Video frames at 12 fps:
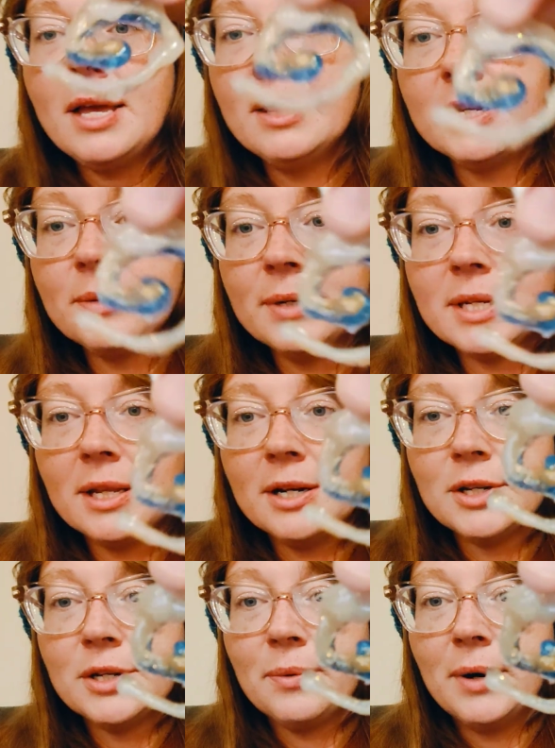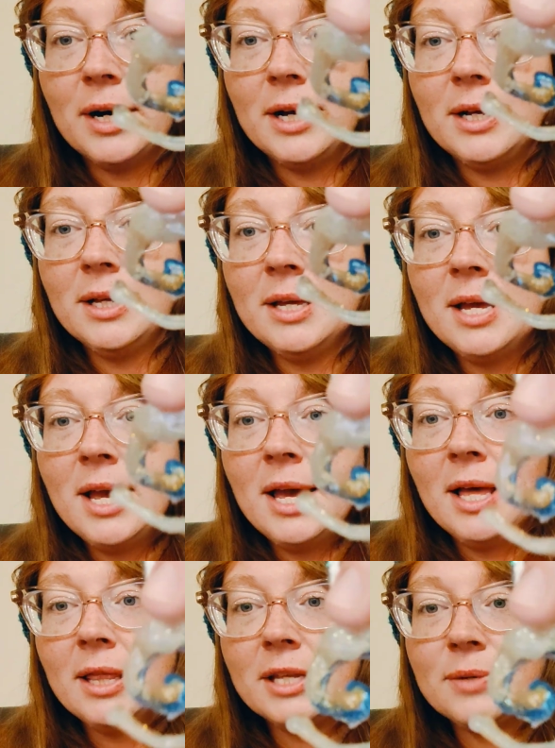This one's a little swirl.
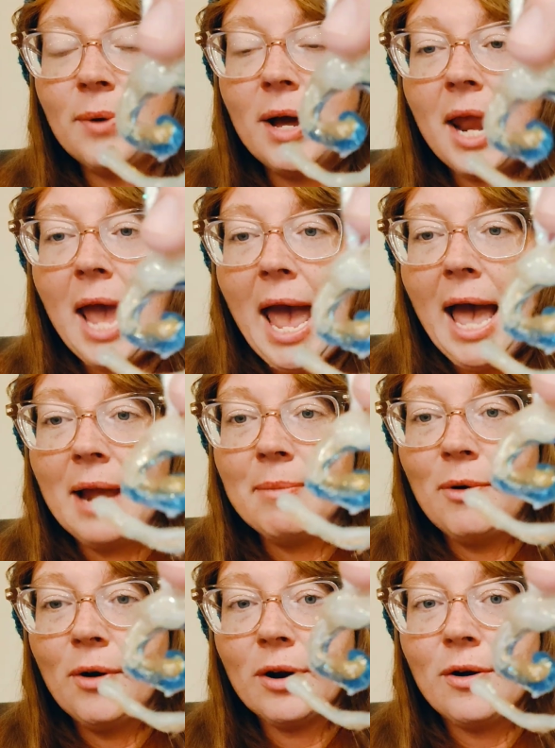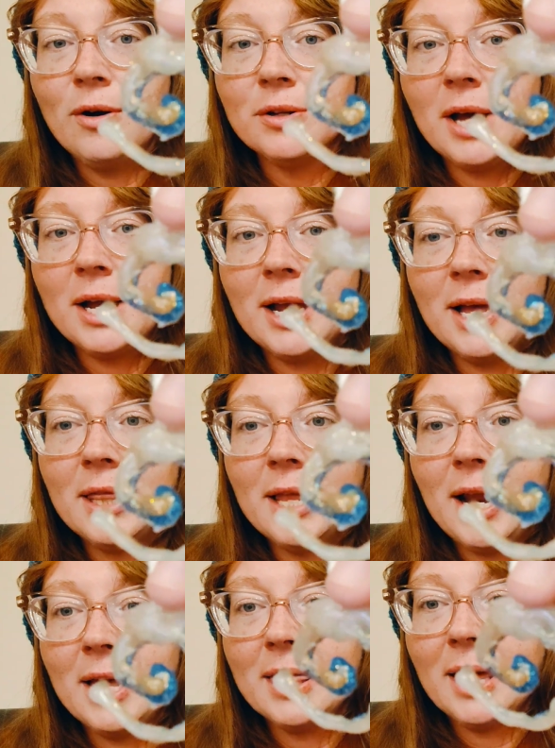This one had more gold on it, and
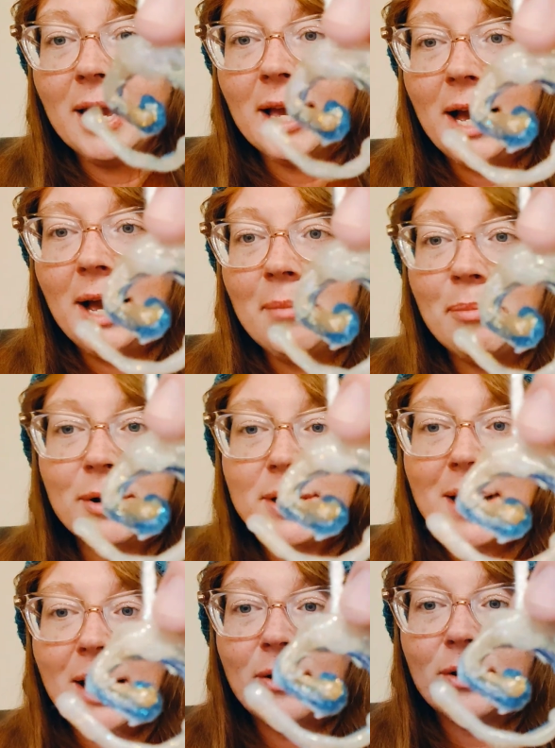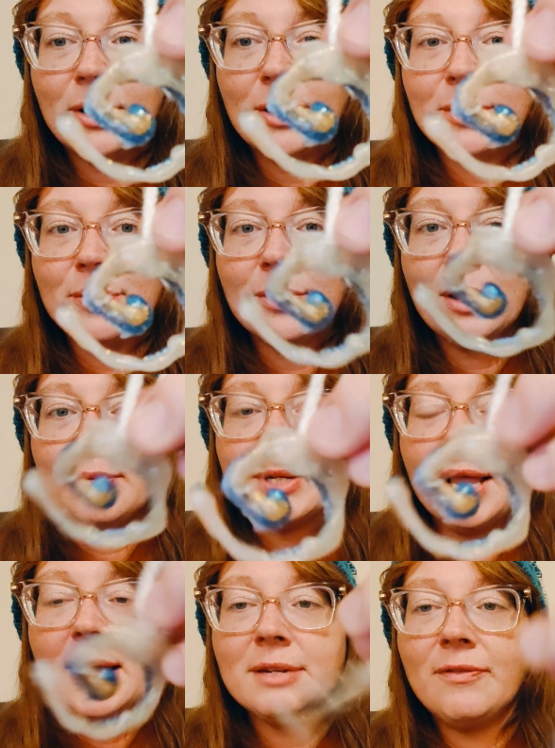then I think I put down glue that
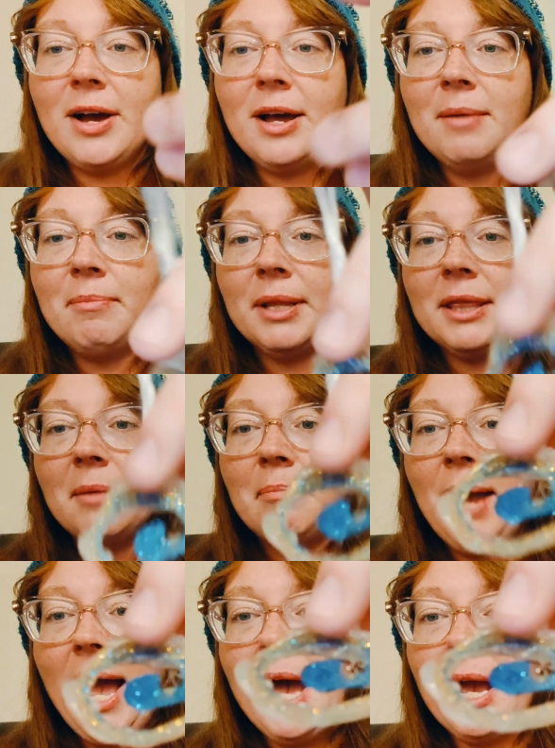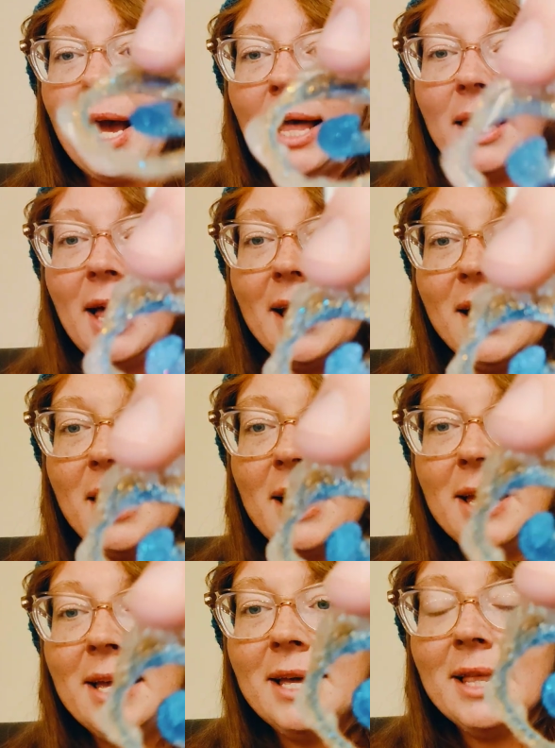was less fun, but the back I
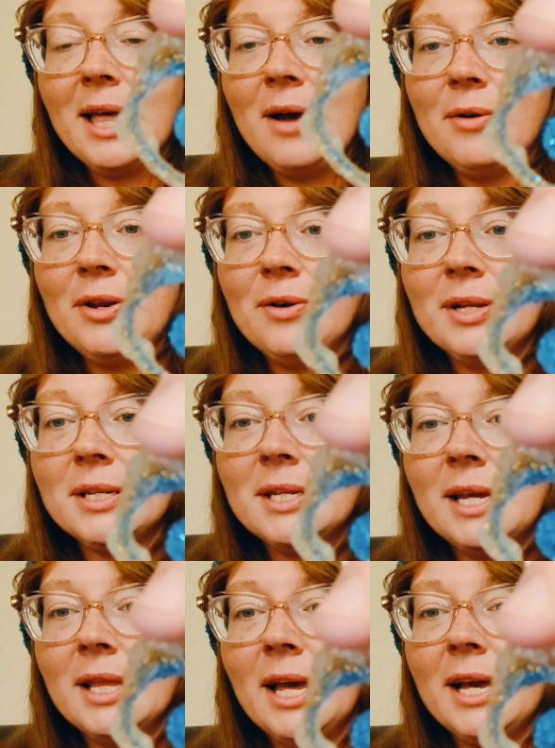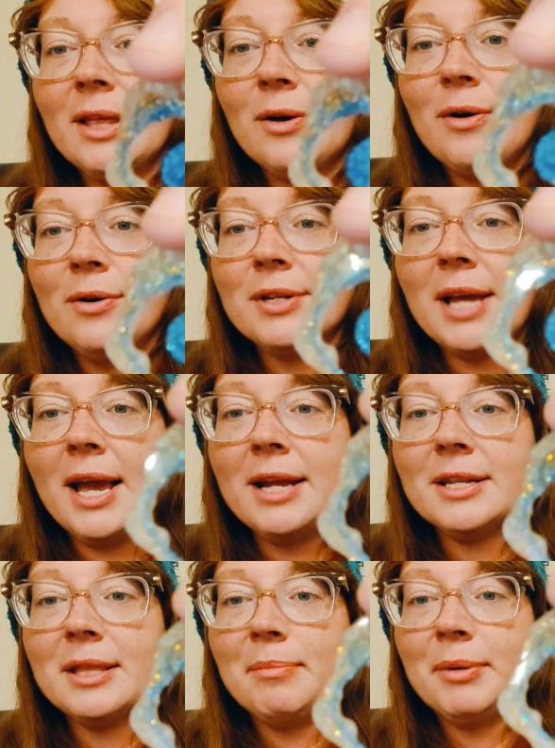like. That one you can see like the gold
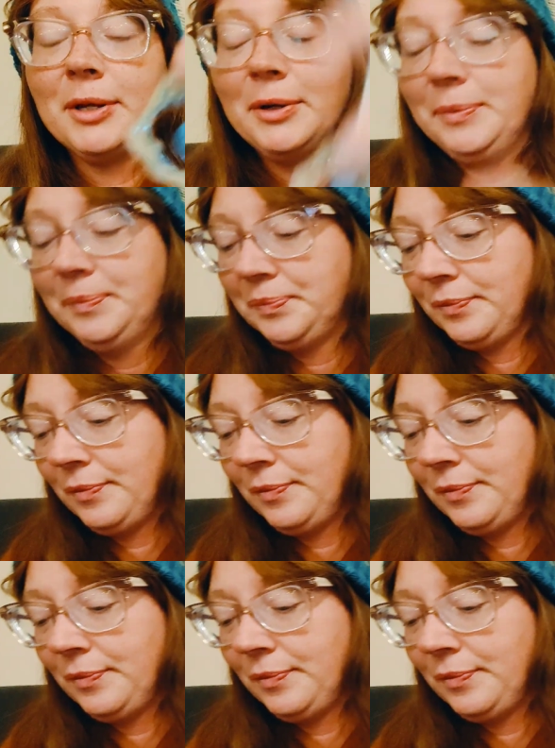and the blue.